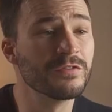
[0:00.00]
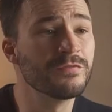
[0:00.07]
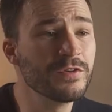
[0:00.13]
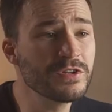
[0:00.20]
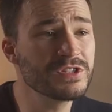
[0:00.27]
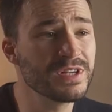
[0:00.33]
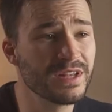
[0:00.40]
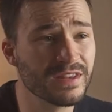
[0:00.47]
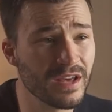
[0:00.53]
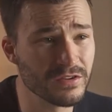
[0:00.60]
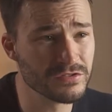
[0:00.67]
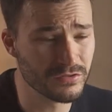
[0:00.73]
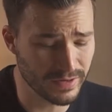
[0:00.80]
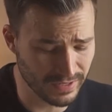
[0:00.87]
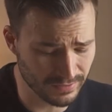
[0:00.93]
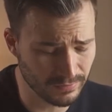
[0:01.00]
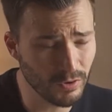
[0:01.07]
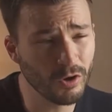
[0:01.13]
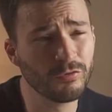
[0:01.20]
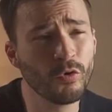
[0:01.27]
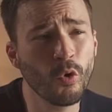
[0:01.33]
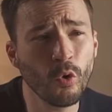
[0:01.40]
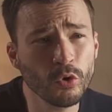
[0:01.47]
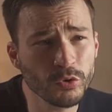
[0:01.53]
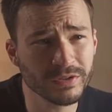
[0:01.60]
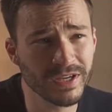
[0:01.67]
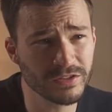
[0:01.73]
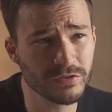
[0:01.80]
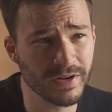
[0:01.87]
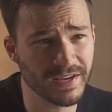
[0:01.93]
first 10,000 Rand of all your
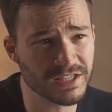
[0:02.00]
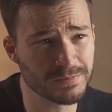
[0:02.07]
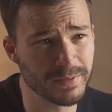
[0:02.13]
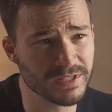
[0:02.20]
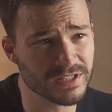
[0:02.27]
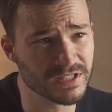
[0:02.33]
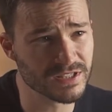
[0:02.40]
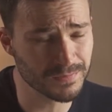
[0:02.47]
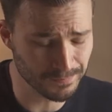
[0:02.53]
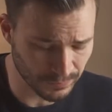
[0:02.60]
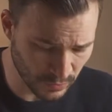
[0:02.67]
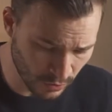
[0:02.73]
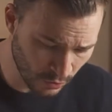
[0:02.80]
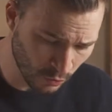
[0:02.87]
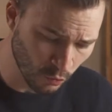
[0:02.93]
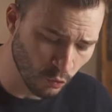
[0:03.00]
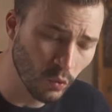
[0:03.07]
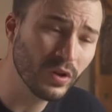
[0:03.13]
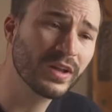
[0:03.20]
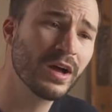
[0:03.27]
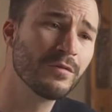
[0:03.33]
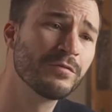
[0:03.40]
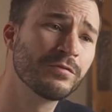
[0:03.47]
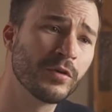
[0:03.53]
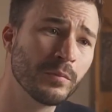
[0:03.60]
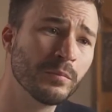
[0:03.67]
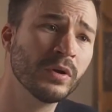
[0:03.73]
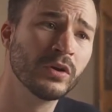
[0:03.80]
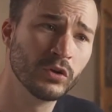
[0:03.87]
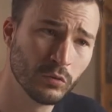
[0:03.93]
day-to-day expenses will come
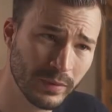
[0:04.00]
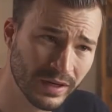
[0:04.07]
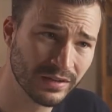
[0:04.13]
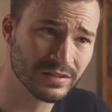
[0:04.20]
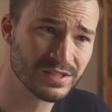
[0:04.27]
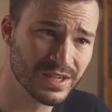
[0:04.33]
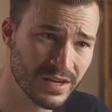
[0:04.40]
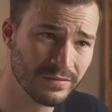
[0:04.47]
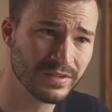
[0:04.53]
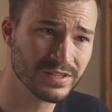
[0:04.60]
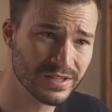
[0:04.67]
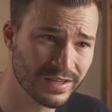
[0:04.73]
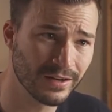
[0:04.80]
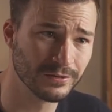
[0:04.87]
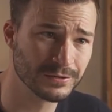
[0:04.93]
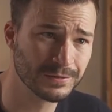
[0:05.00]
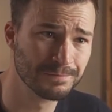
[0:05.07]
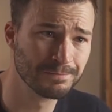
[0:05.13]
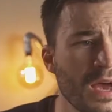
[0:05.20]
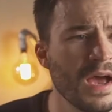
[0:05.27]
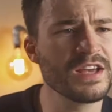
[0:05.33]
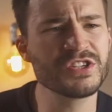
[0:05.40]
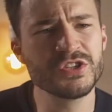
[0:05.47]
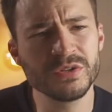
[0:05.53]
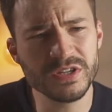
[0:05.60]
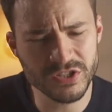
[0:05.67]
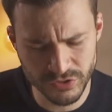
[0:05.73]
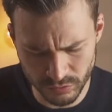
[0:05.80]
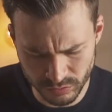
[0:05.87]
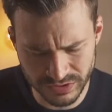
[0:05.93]
from your medical savings account. As soon
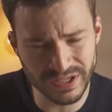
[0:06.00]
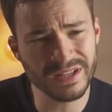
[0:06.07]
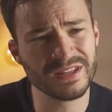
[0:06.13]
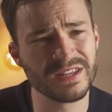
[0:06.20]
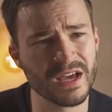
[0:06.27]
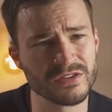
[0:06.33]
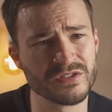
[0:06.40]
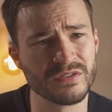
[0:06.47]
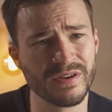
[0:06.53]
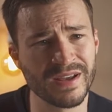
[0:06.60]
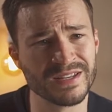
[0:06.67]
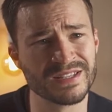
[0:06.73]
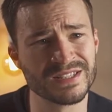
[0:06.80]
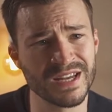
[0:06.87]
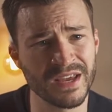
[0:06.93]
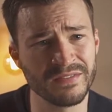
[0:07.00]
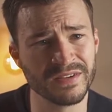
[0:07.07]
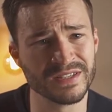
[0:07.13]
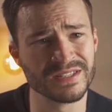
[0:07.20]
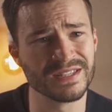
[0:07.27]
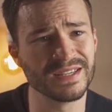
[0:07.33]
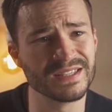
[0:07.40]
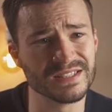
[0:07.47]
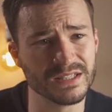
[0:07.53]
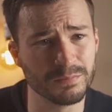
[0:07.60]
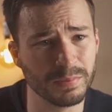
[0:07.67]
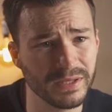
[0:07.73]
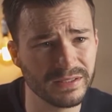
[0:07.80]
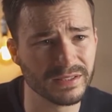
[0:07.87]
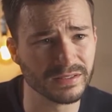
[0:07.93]
as your 10,000 Rand savings is
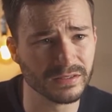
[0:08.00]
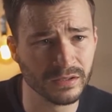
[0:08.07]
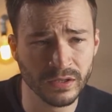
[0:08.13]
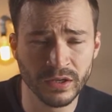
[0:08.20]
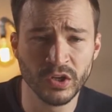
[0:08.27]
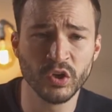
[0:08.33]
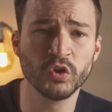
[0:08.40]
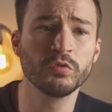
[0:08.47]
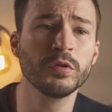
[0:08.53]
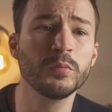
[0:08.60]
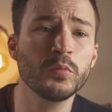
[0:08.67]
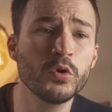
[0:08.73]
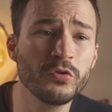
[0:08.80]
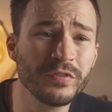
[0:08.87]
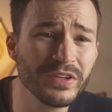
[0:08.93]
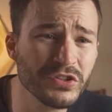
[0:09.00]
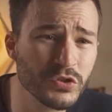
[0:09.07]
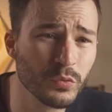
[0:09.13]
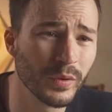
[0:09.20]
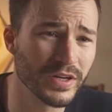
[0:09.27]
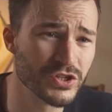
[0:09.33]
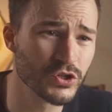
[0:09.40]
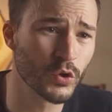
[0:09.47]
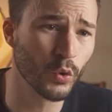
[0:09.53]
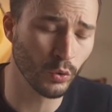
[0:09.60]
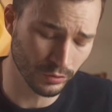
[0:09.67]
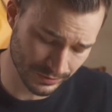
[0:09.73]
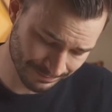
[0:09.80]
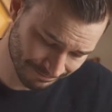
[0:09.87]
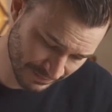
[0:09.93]
depleted, you will move into what is
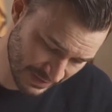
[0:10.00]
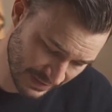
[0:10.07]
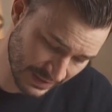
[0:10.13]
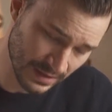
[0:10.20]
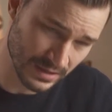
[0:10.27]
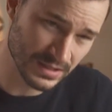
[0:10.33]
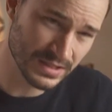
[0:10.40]
called a